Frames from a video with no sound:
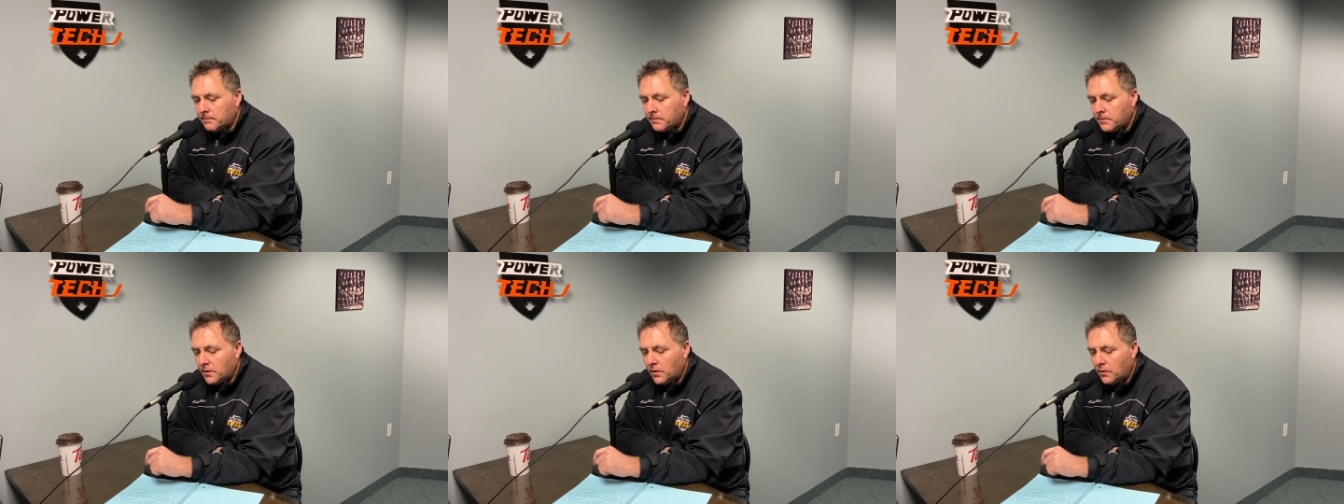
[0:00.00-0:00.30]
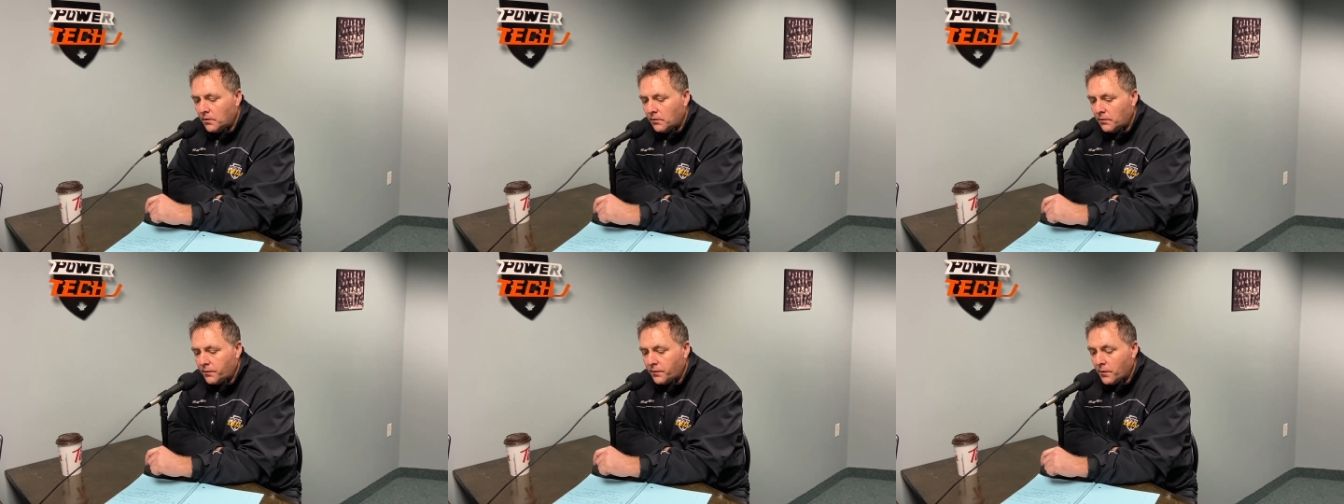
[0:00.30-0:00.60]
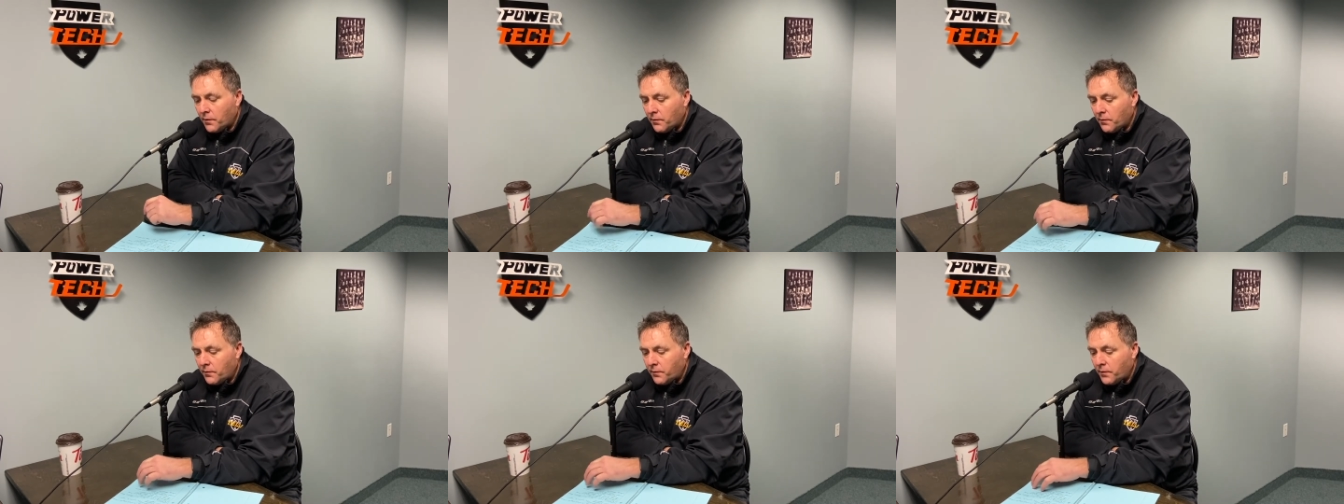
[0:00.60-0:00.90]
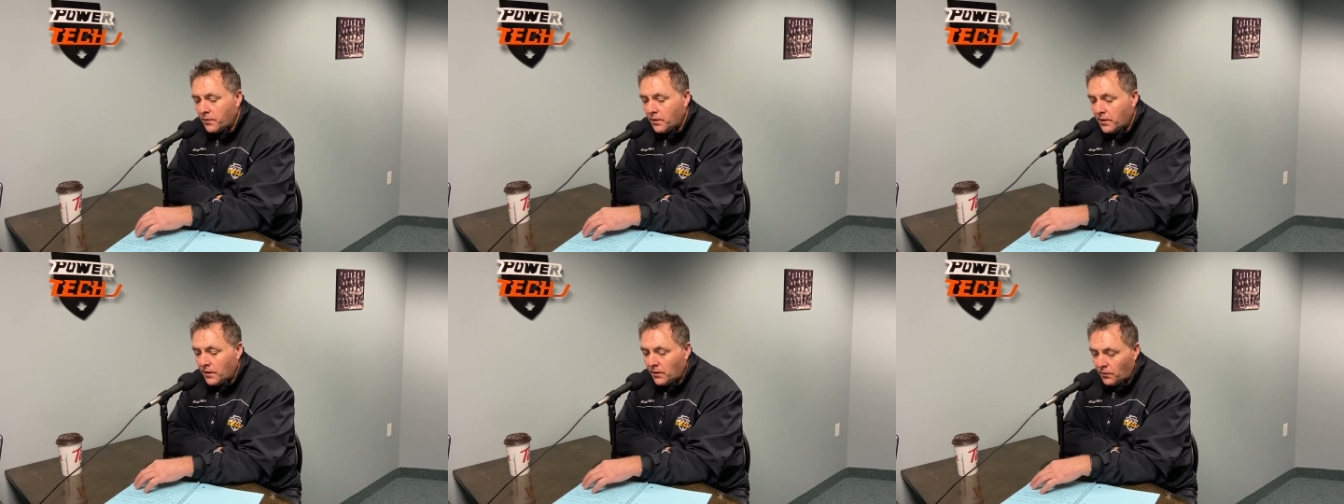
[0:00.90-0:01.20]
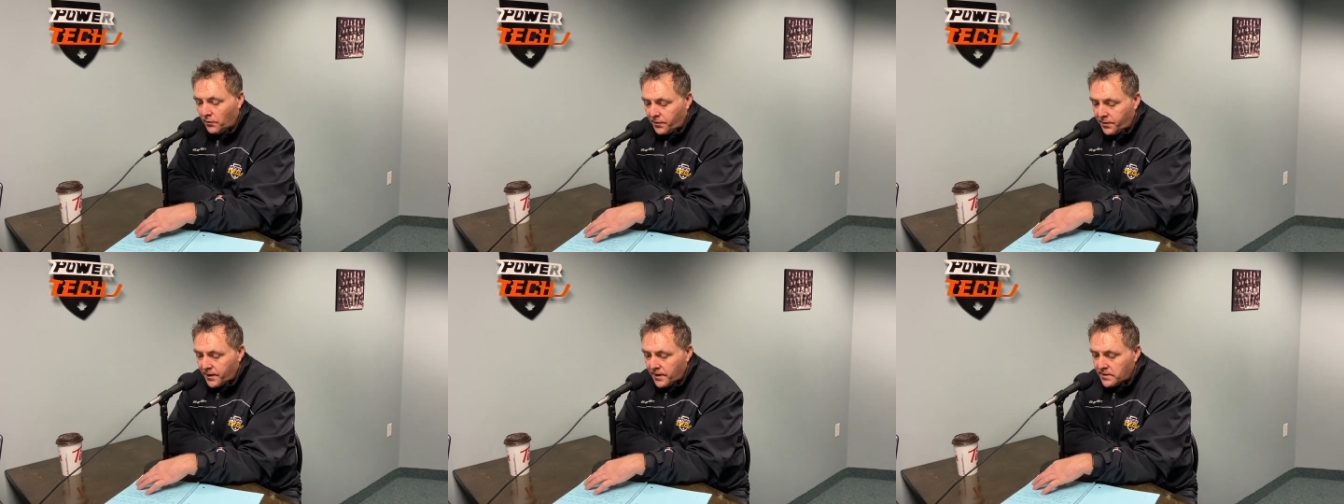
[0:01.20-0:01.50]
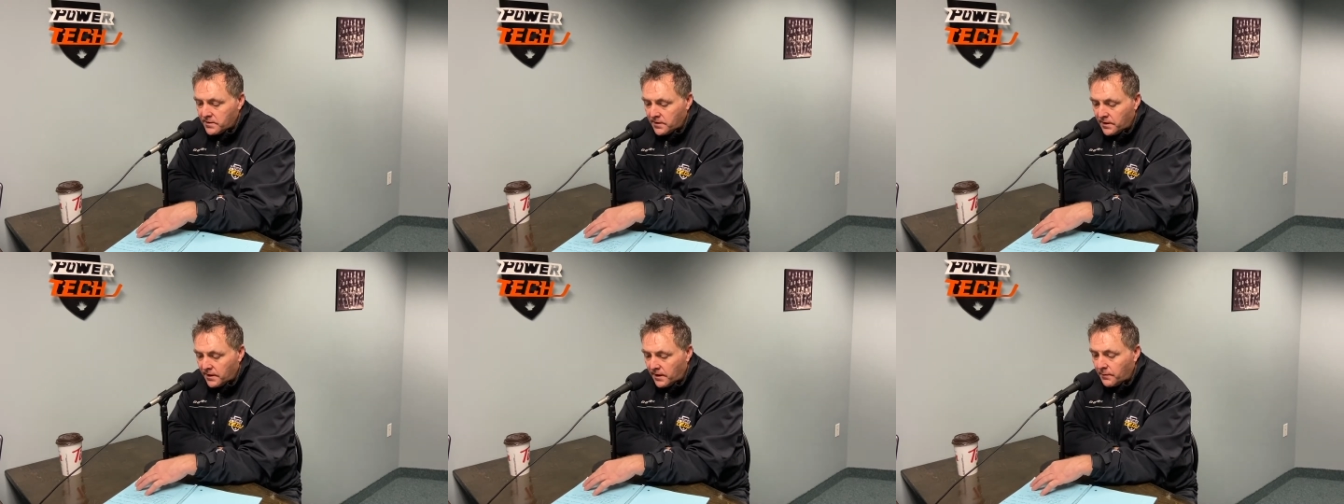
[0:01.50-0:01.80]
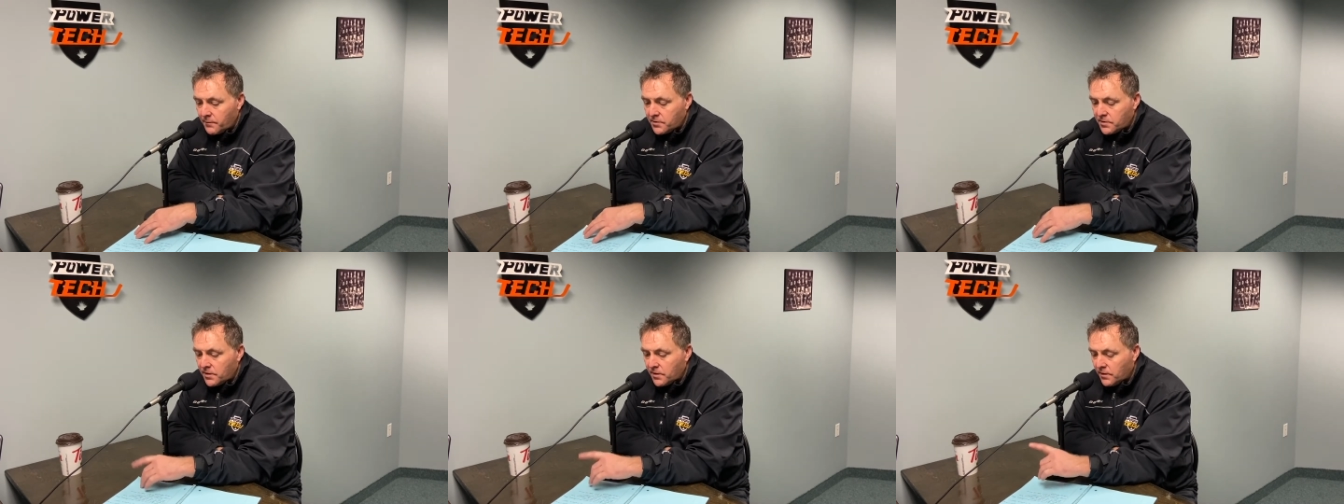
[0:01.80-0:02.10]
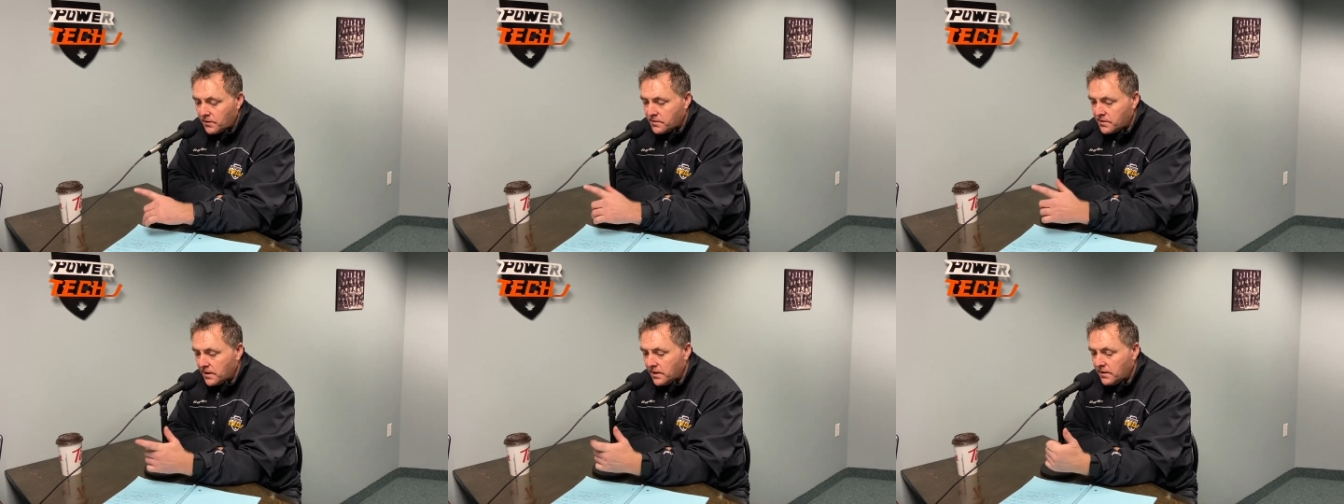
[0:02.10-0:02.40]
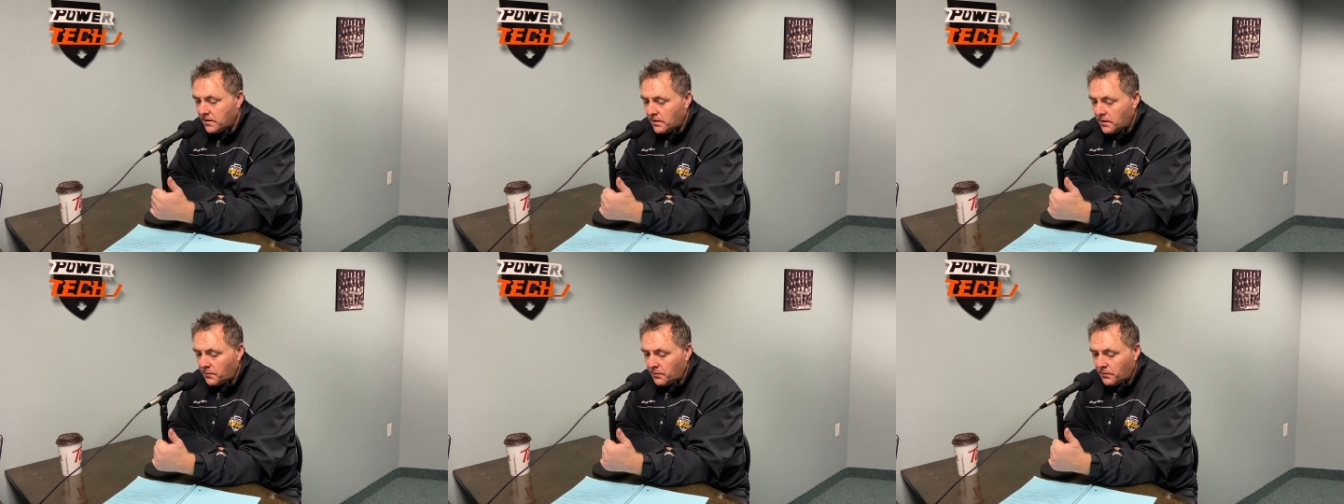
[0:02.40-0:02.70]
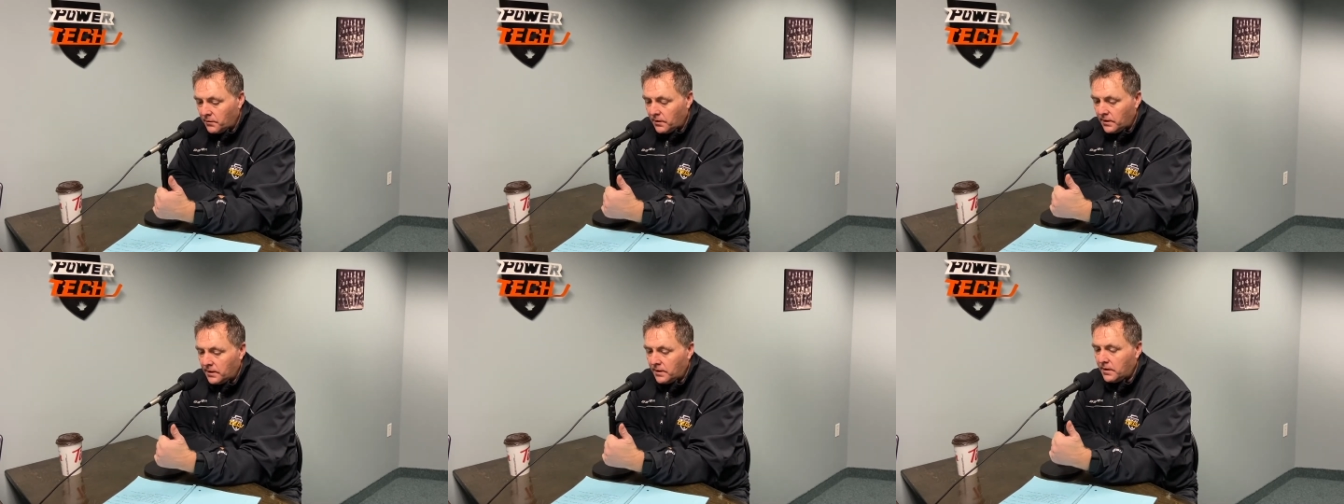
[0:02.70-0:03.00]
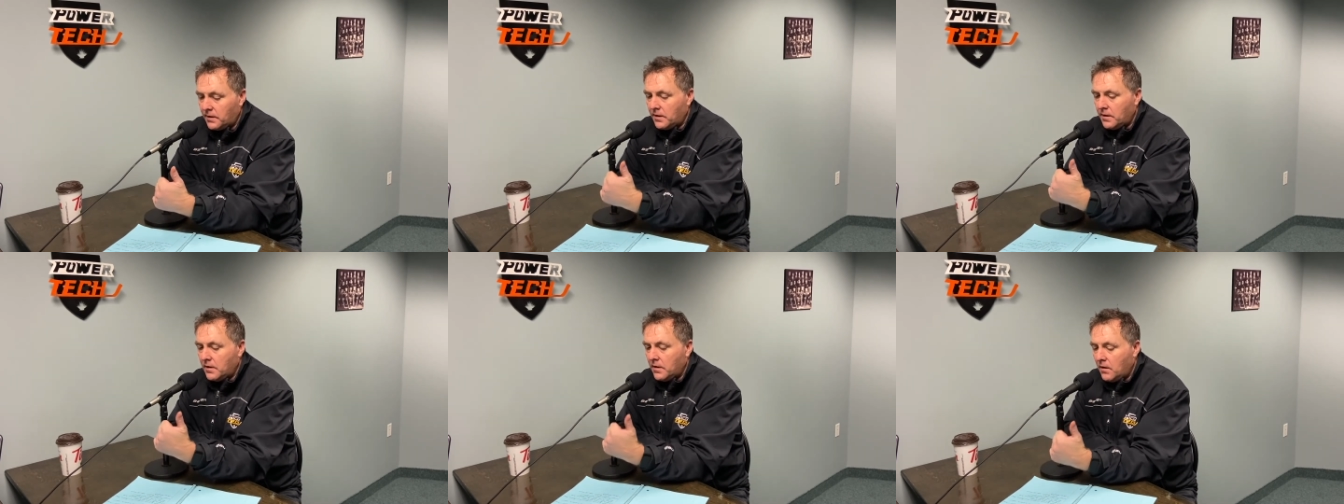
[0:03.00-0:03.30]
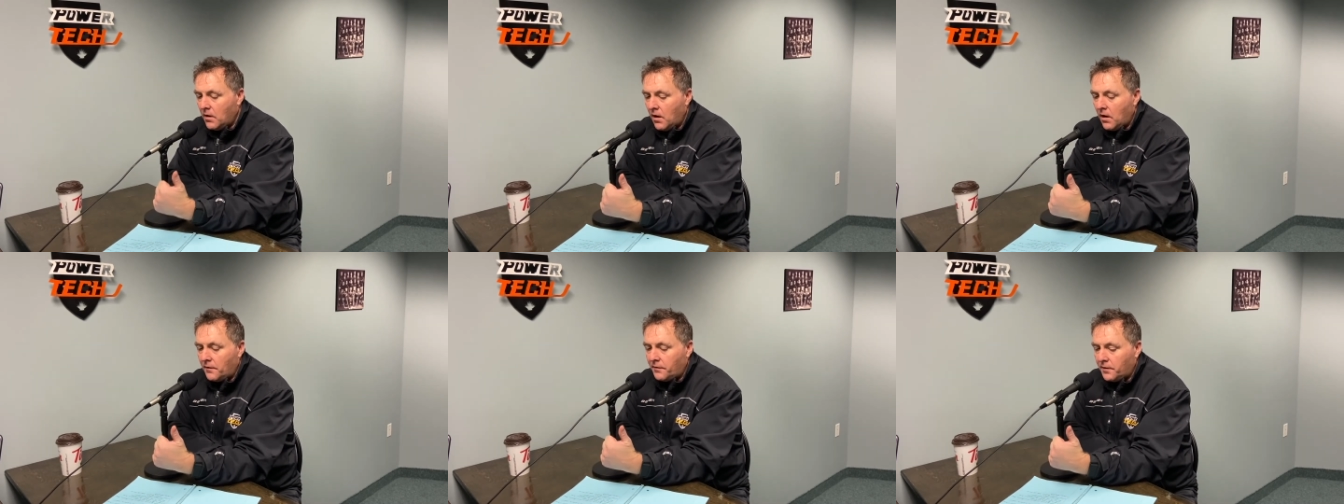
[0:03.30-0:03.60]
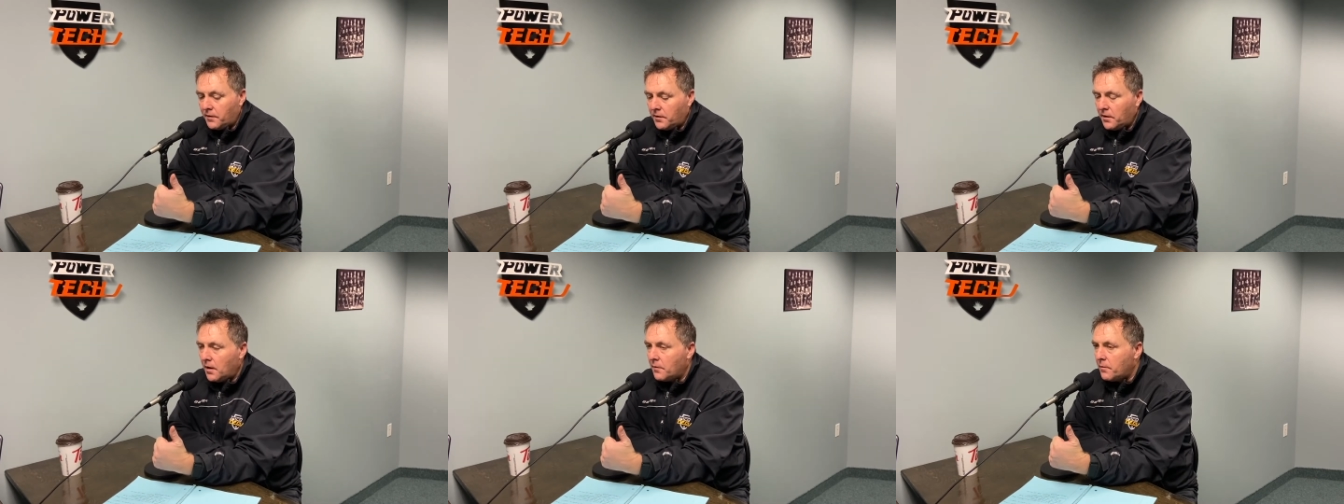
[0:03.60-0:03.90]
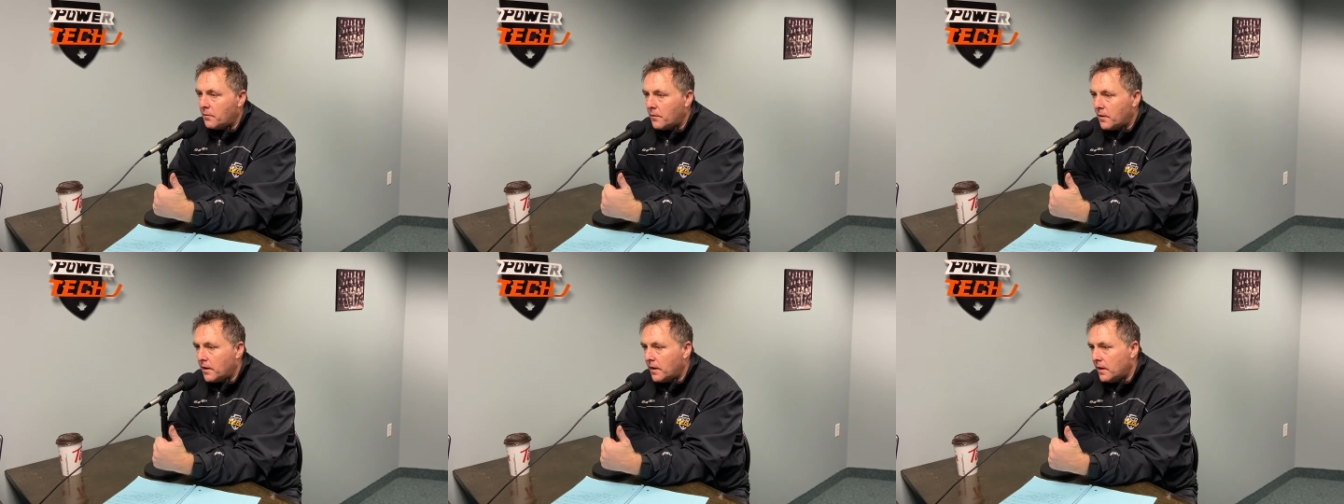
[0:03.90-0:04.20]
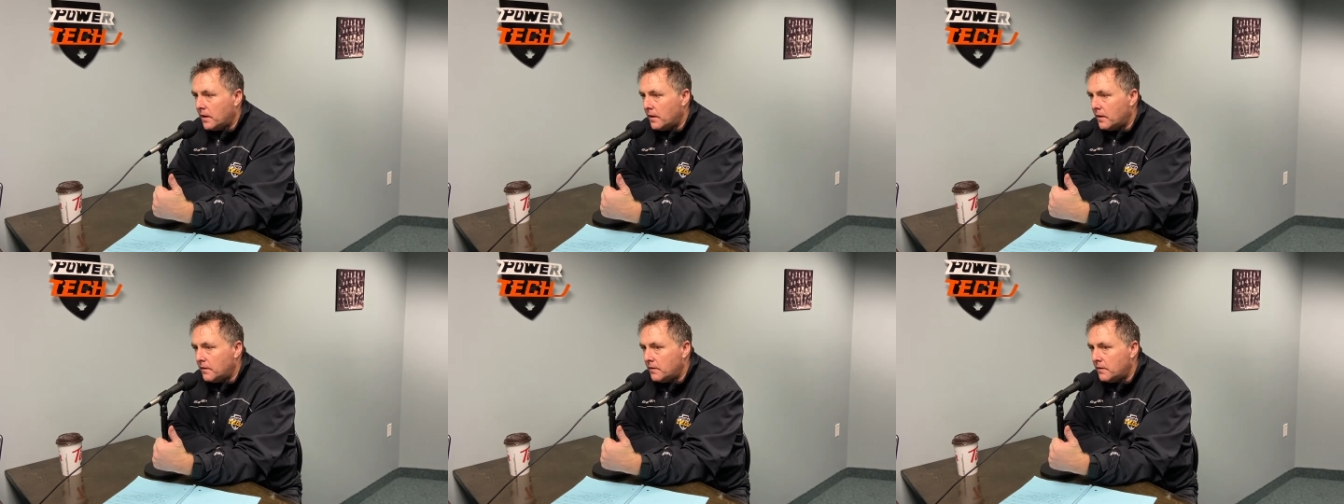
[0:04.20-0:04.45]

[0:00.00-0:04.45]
You know, for things like, I'm just going to say a couple like off the top of my head,